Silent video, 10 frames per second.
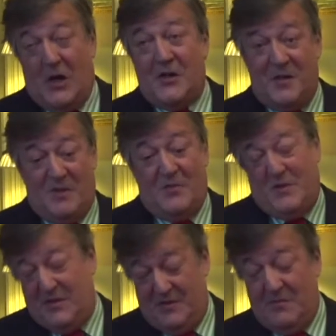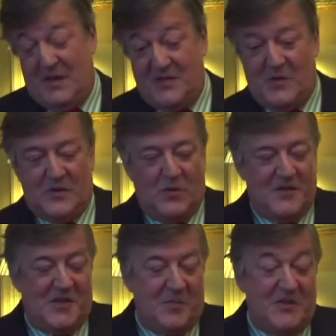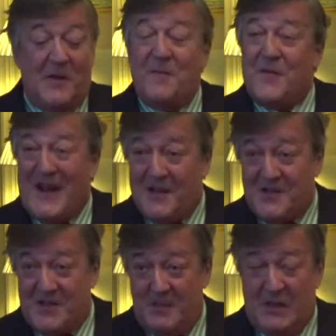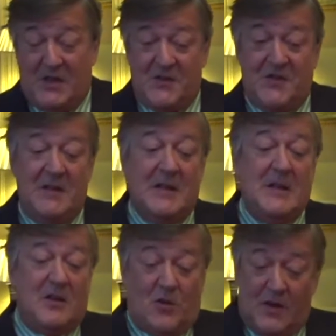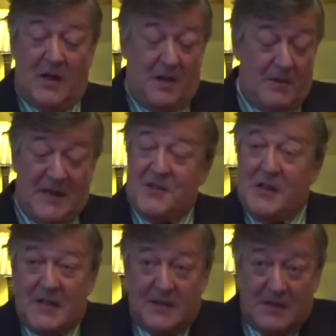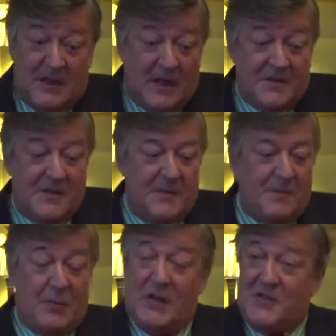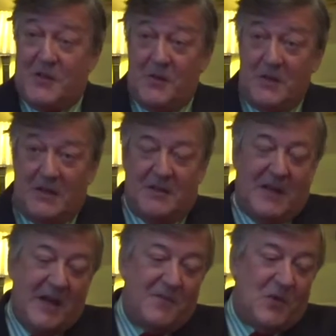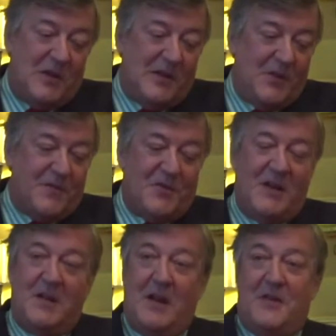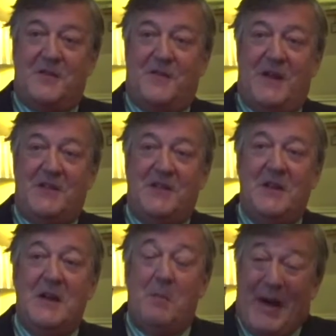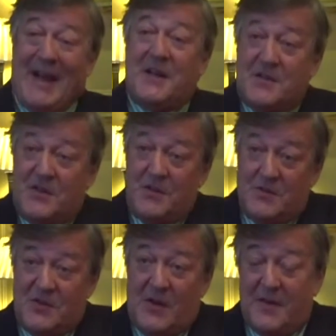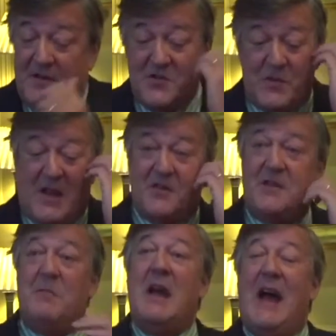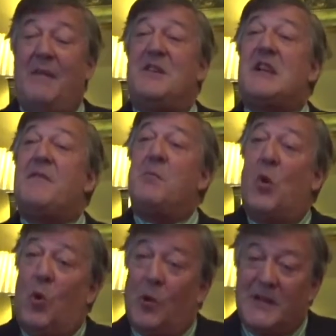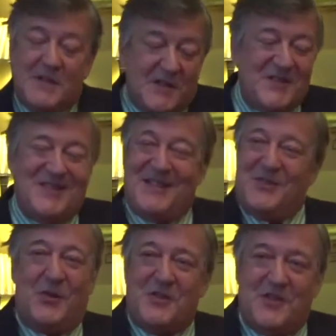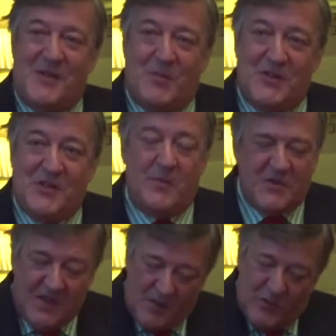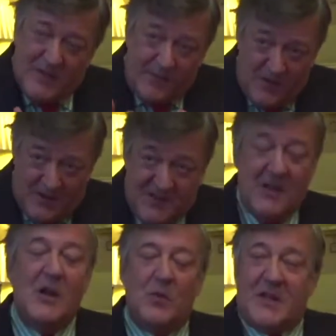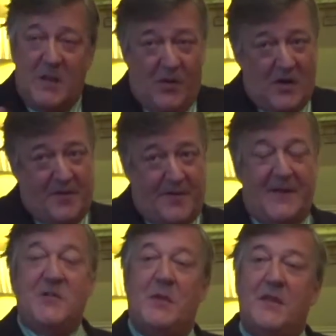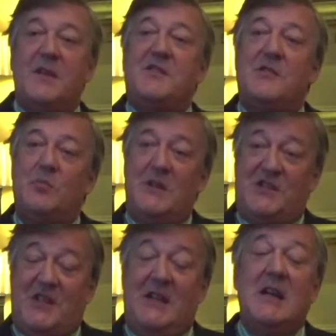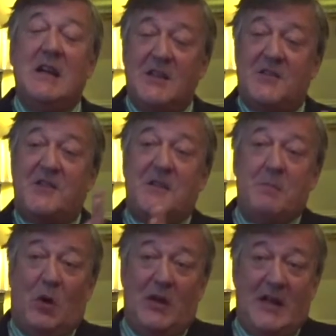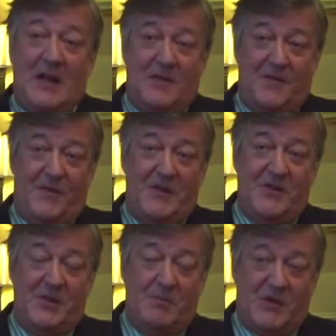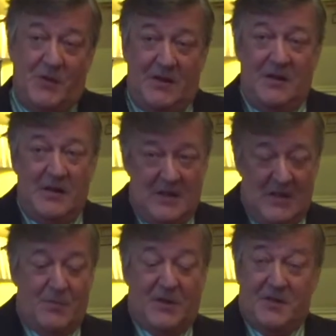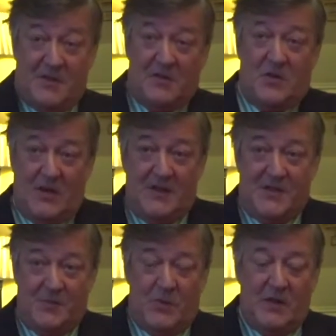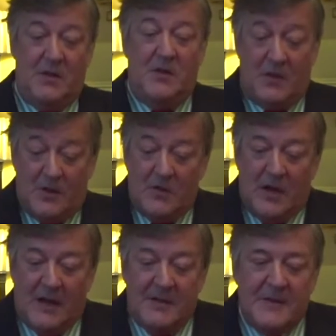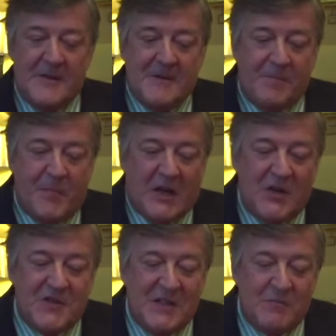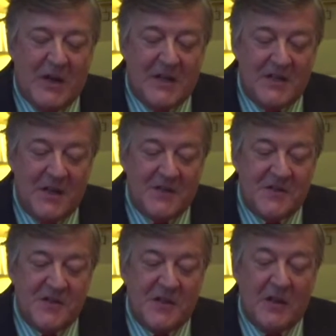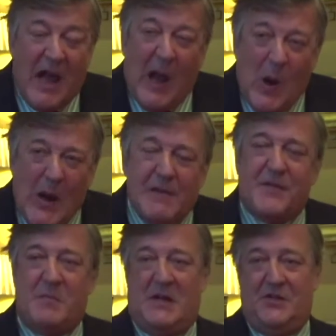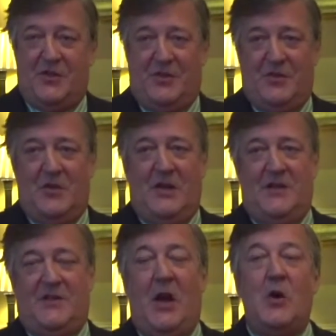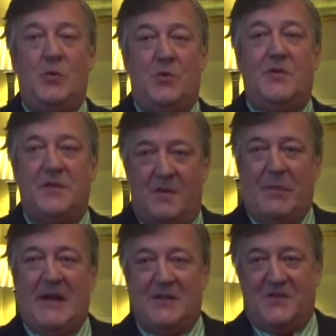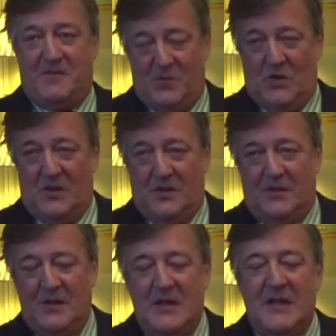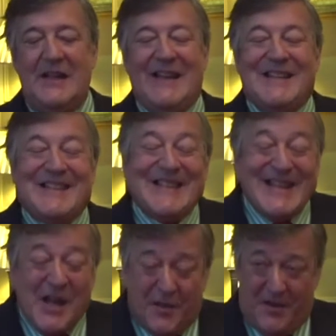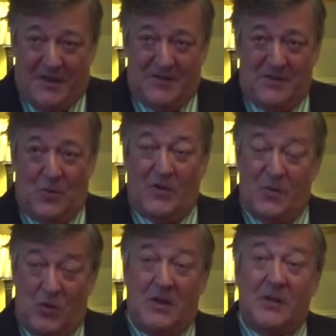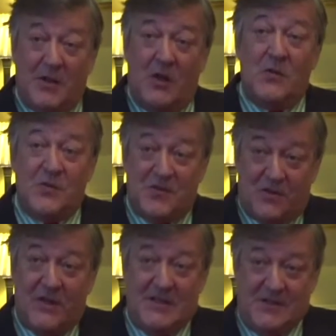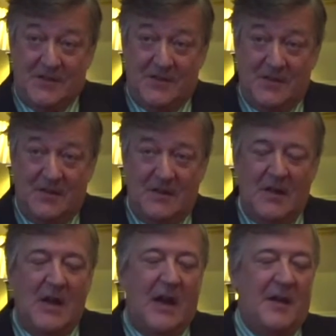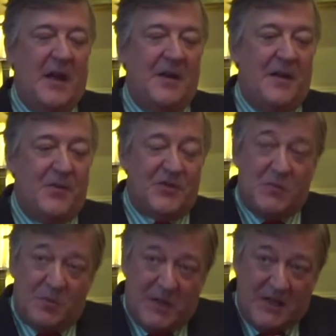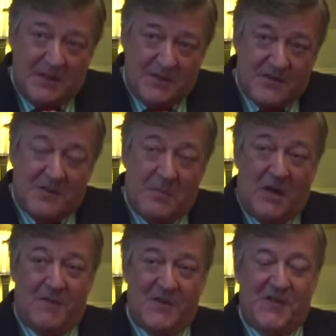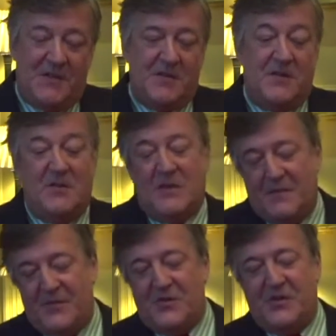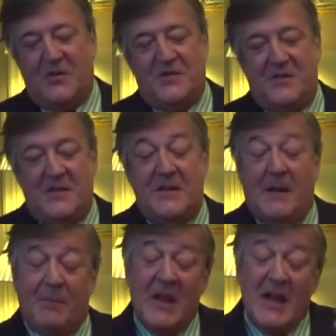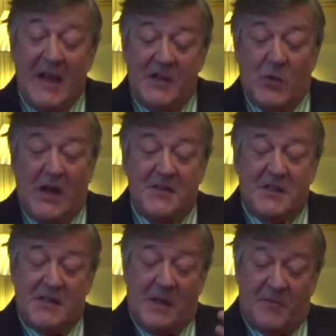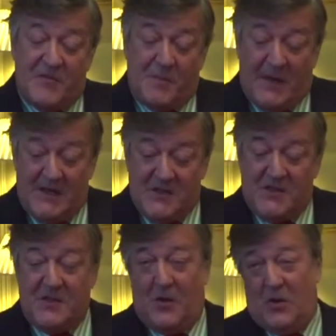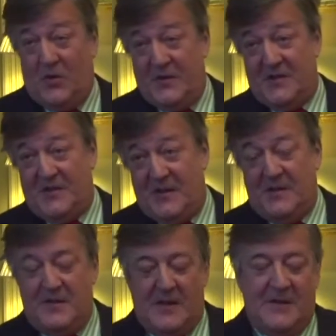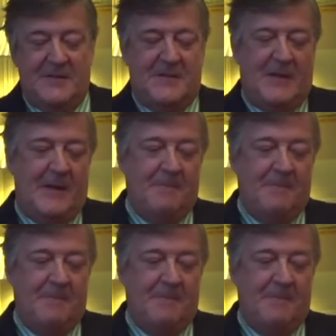argument, which you might as well call the slippery slope fallacy, because Italy, under Berlusconi, gave quite a lot of Greek artifacts back to Athens without having to give them all. It's not a slippery slope. We say, no, we'll give you this, we'll keep our other things, but this we see as a symbolic act of friendship between Britain and Greece, and because it recognizes that however much Greece owed the banks of the world, it is nothing to what the world owes Greece. And I thought it would be just a marvellous thing to do, but unfortunately, because it didn't happen. Anyway, I did a number of debates on this, and